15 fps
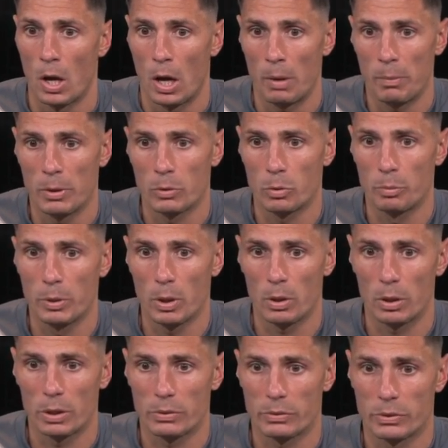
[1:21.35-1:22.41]
I mean, to be
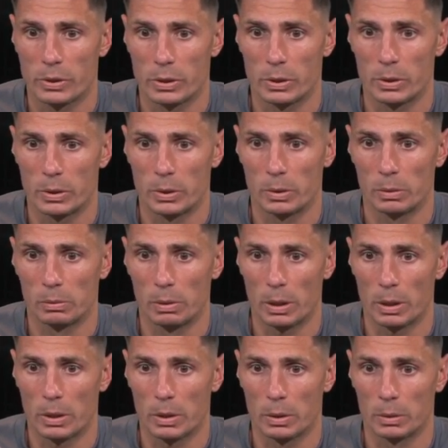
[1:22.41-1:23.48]
honest,
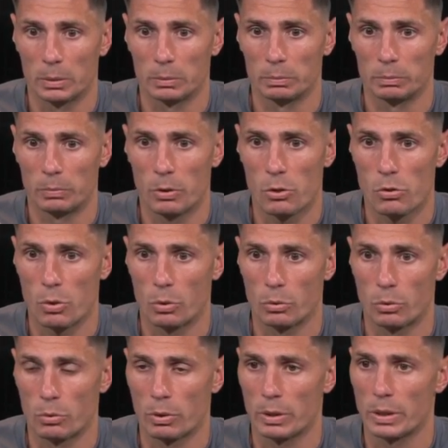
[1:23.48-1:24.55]
we showed
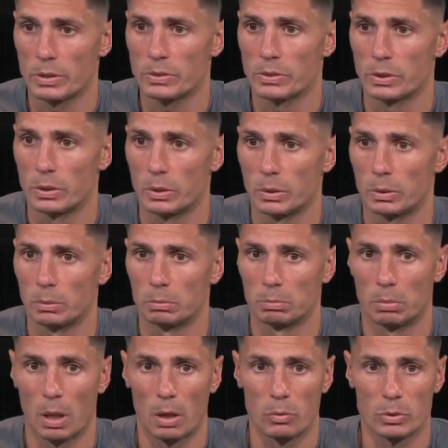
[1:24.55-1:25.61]
during this,
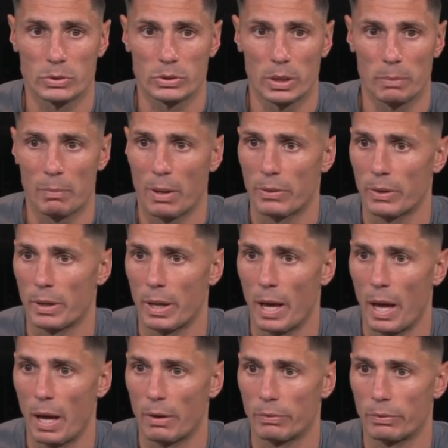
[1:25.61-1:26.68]
I would say, month and a
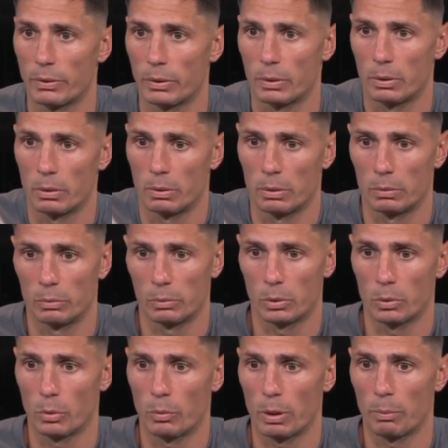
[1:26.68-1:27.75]
half, you
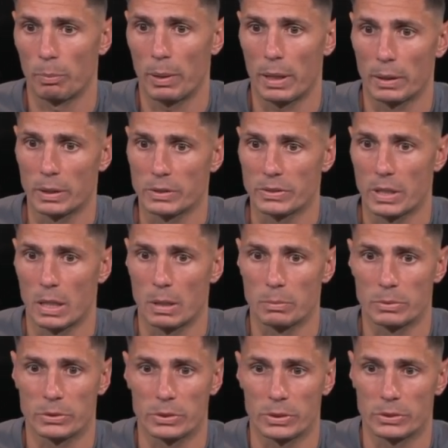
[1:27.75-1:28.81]
know, while playing these
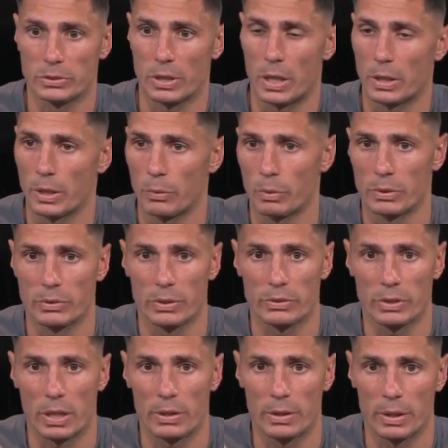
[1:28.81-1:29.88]
games, Saturday, Wednesday,
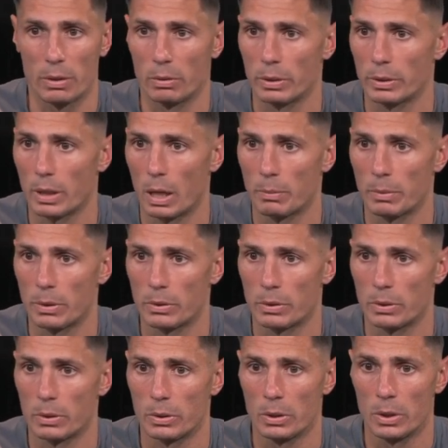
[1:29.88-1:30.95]
Saturday, all the time,
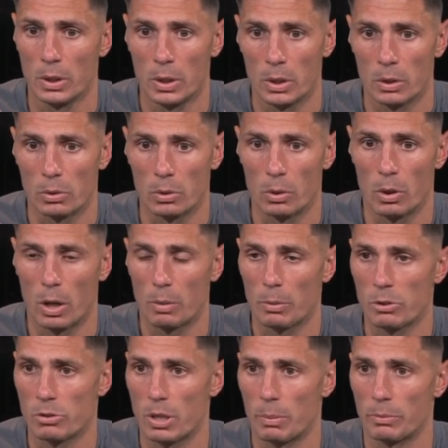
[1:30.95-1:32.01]
that, you know, how
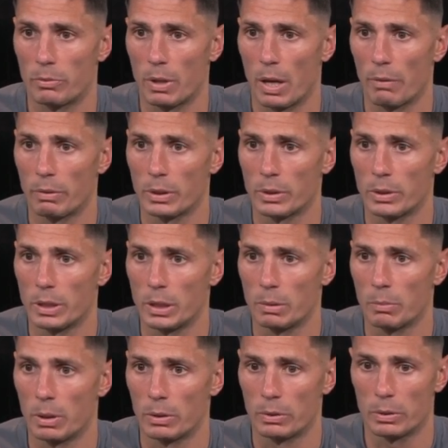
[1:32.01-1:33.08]
much depth we have in the
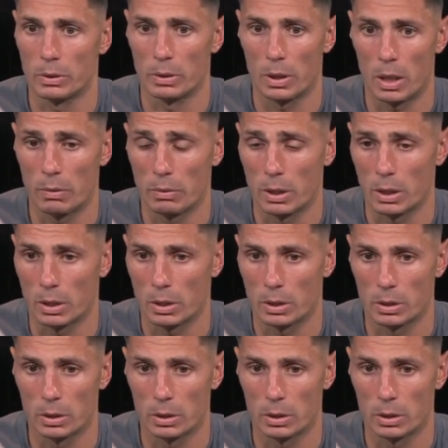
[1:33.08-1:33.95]
team. And I think